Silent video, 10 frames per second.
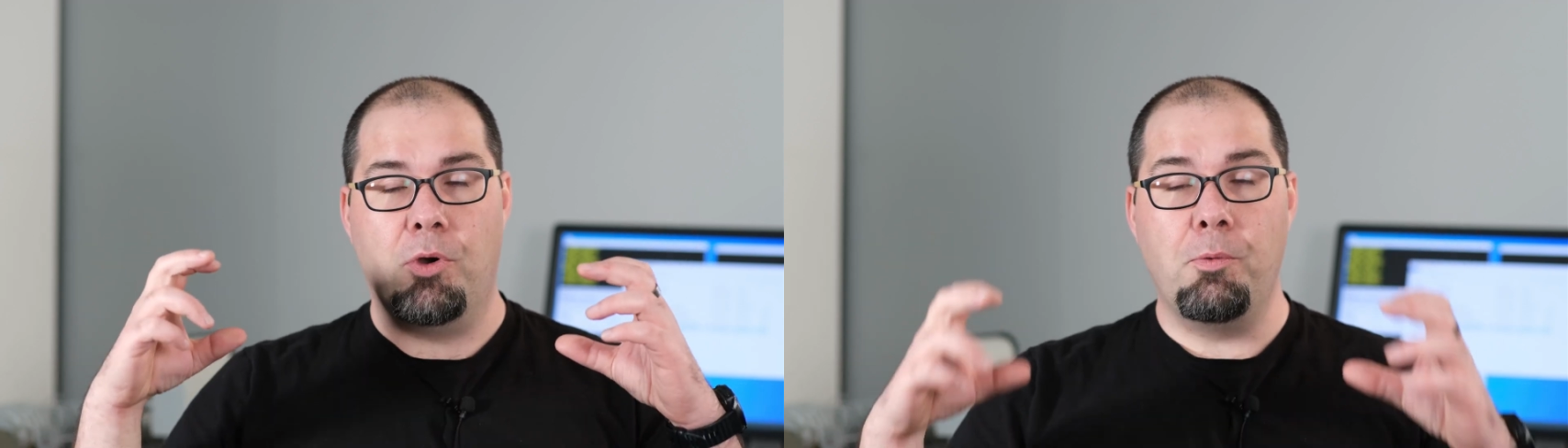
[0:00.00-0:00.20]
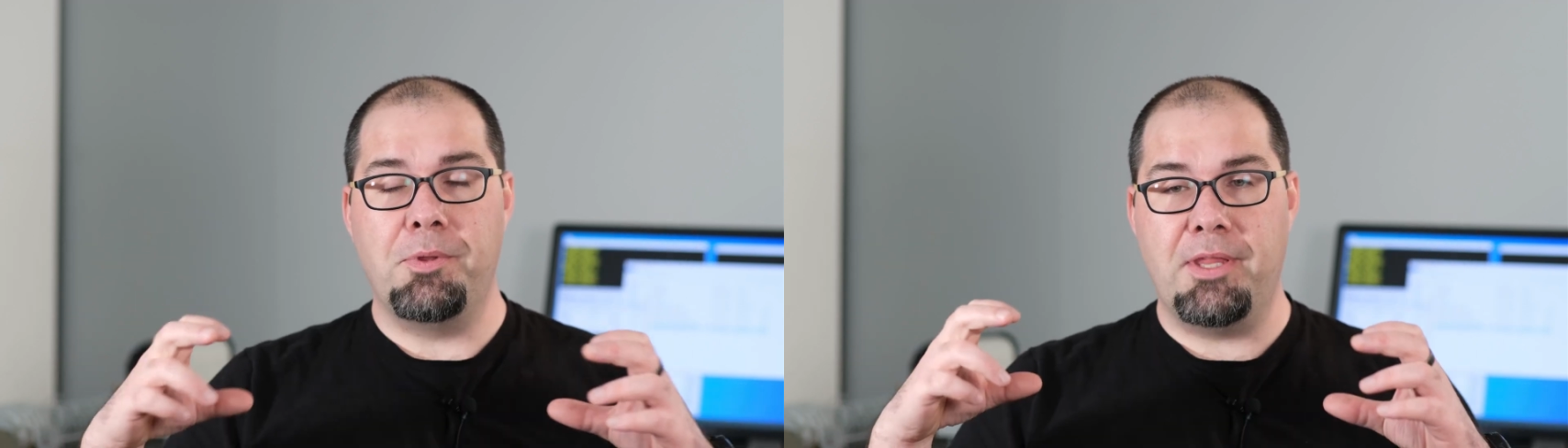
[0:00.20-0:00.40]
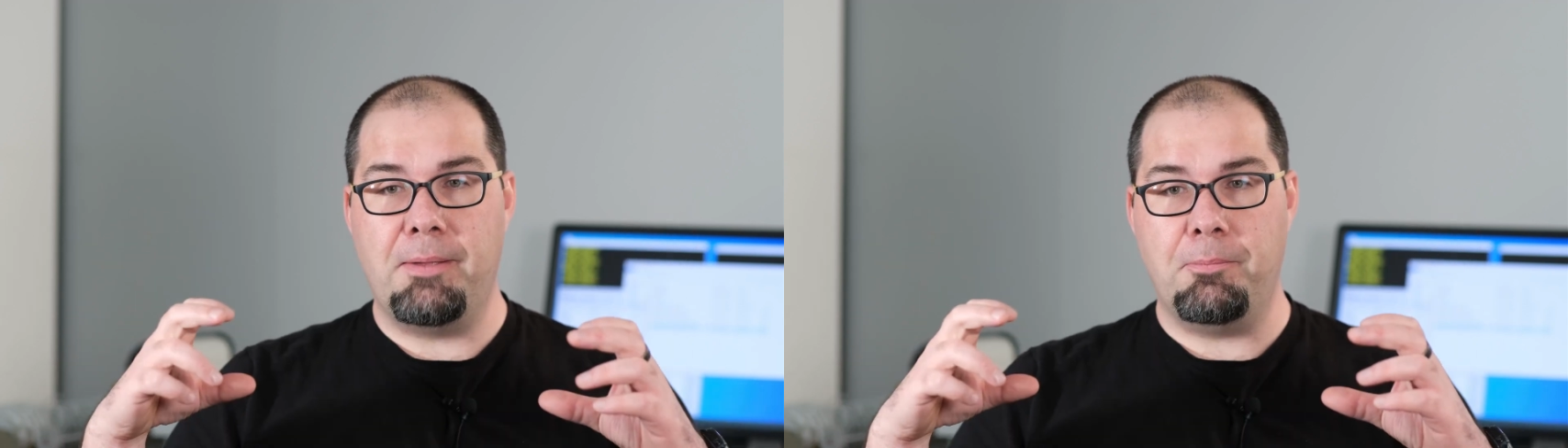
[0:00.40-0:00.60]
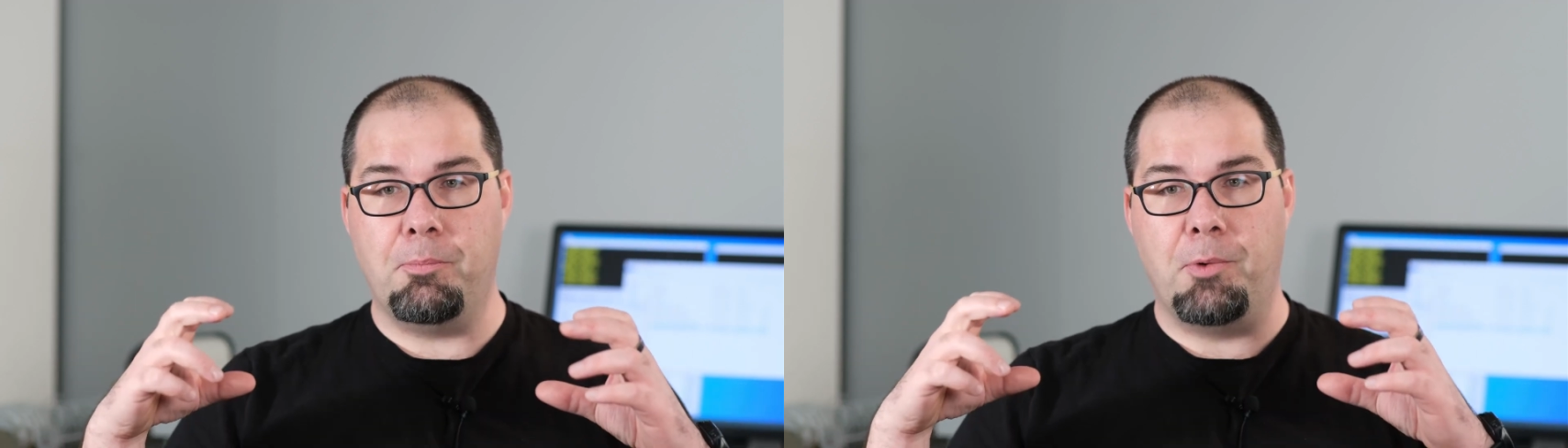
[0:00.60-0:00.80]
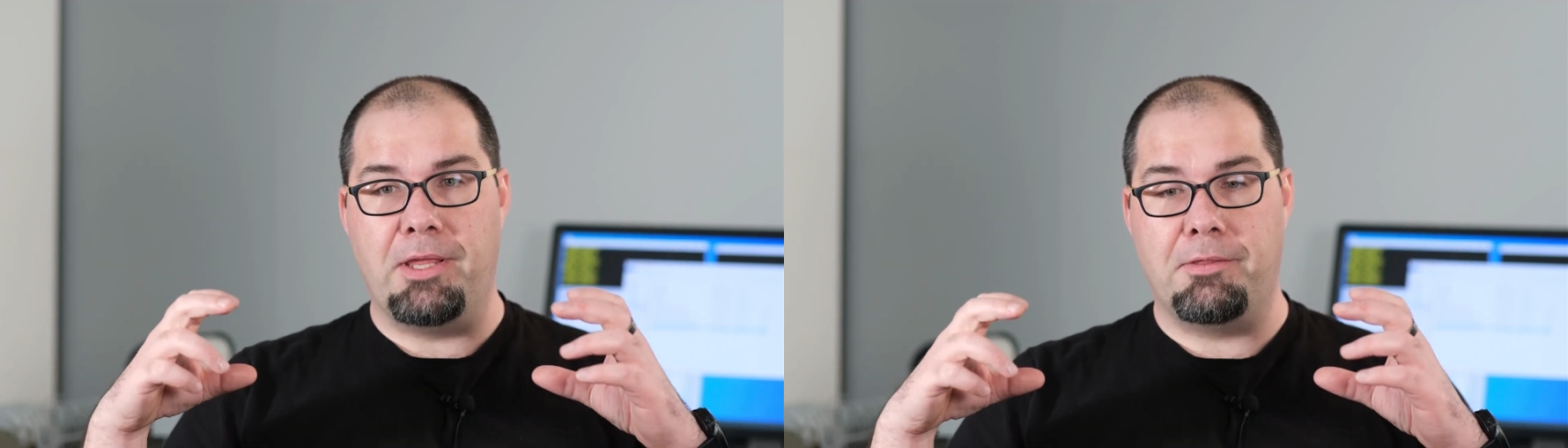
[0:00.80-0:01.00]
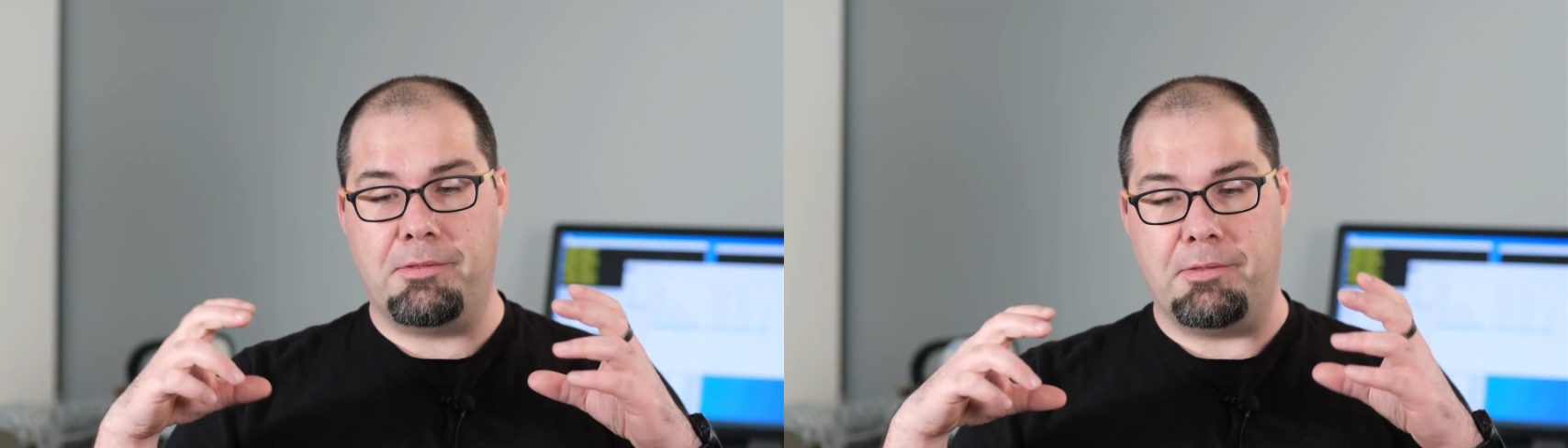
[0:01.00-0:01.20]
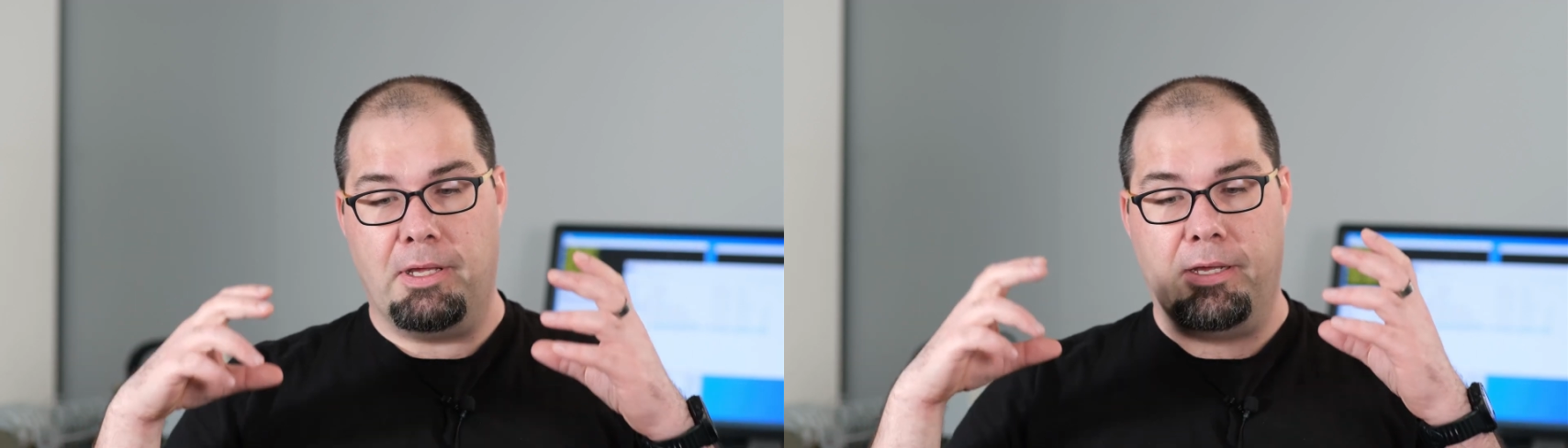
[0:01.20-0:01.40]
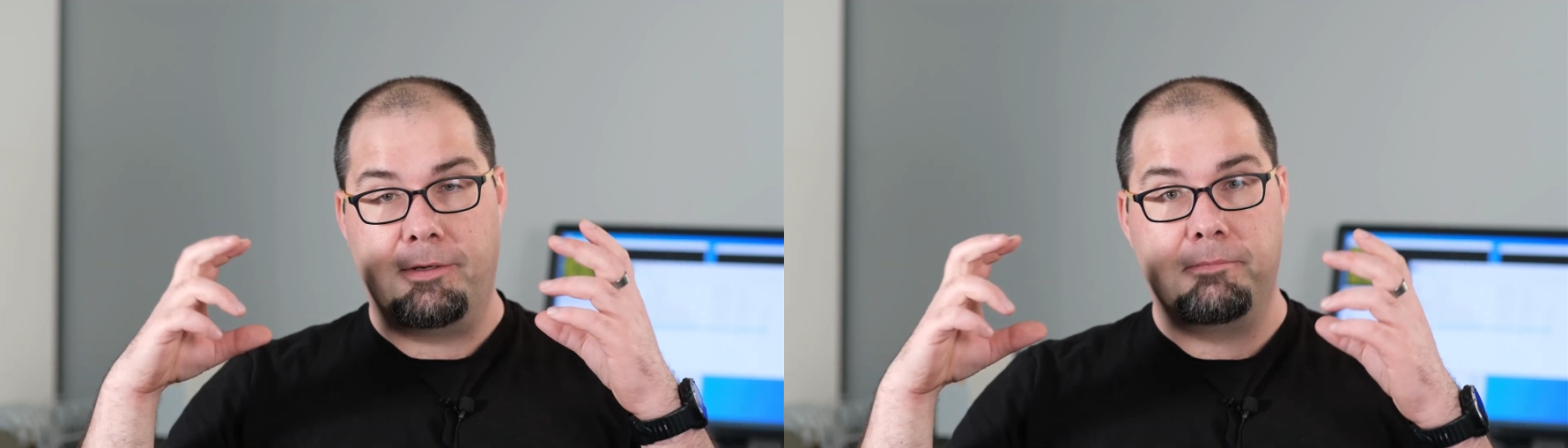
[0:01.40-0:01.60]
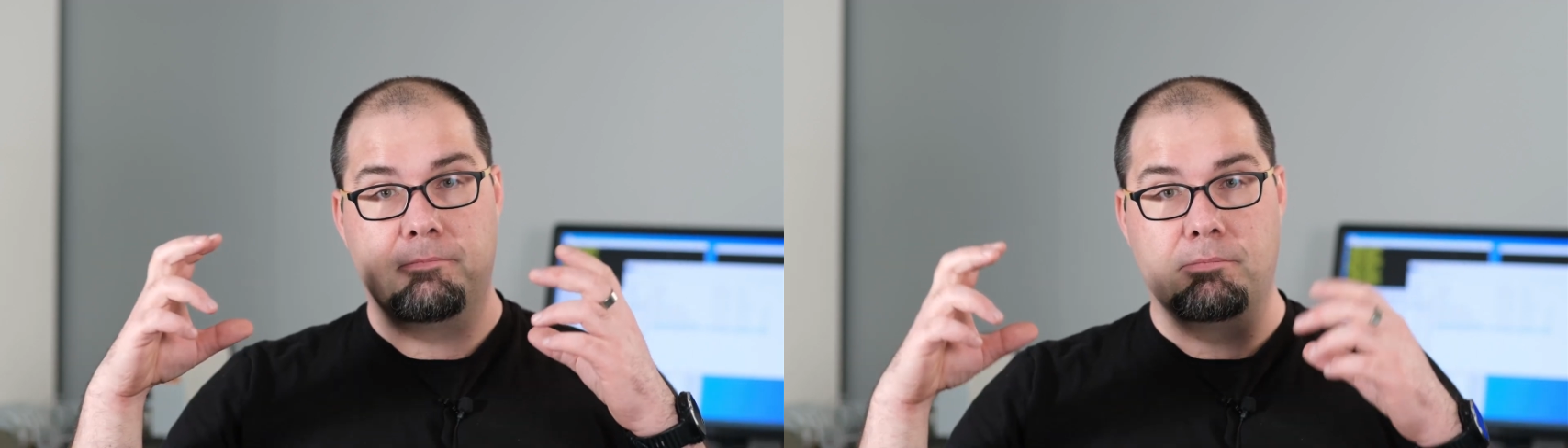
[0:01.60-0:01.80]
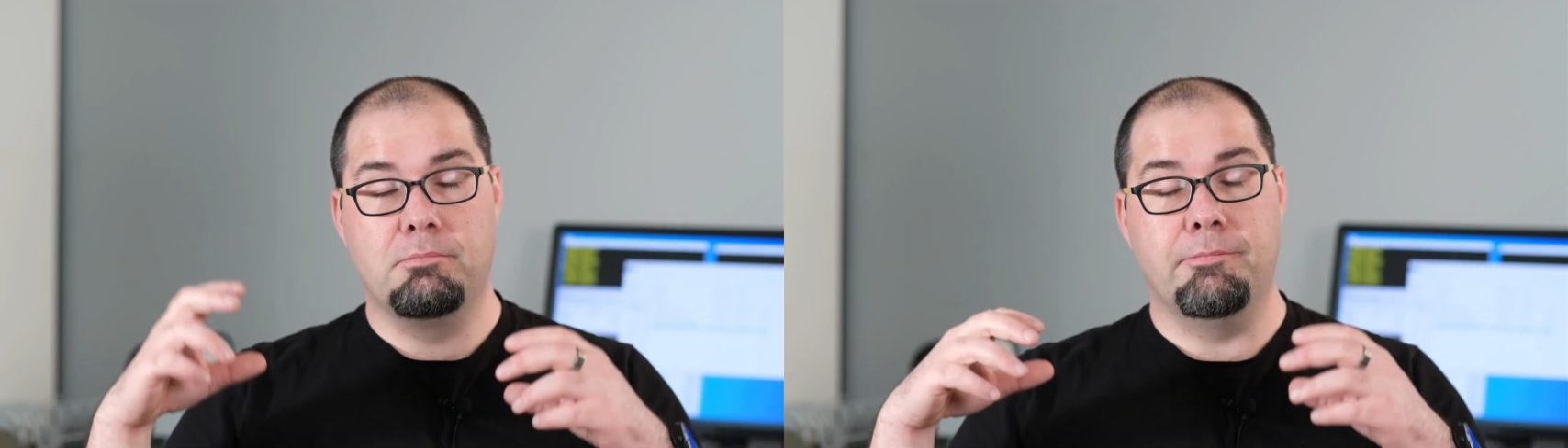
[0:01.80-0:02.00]
open them with uh,
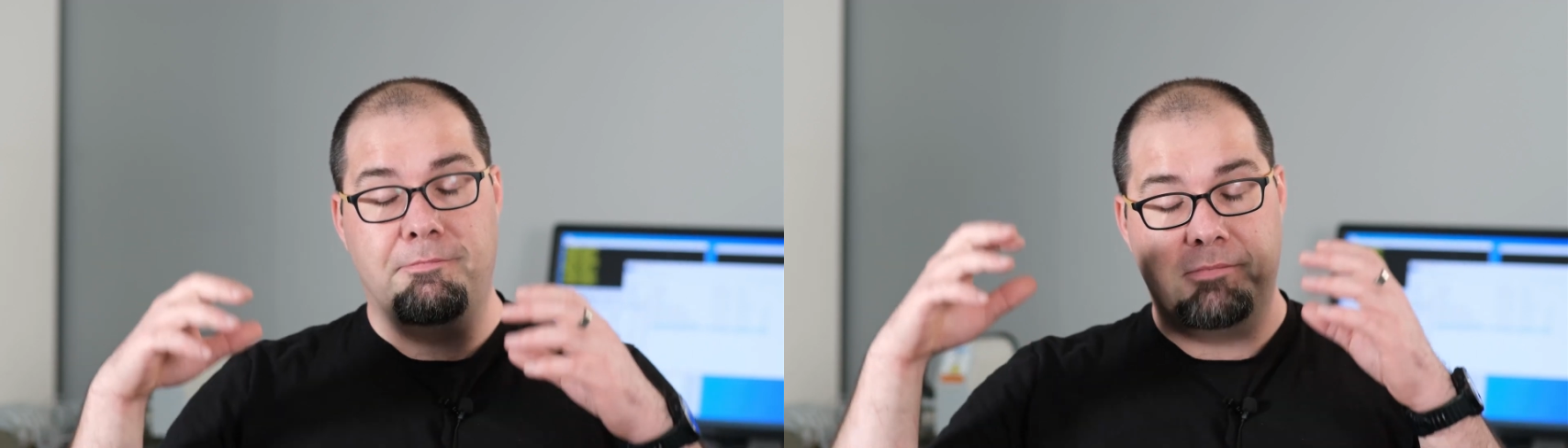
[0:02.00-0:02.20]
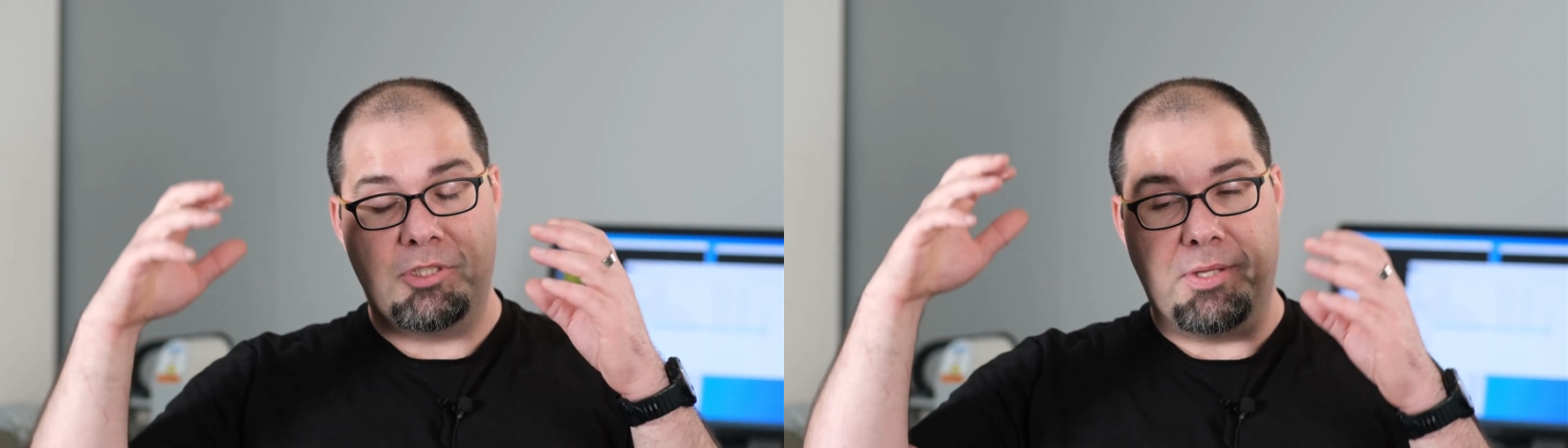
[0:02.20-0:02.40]
so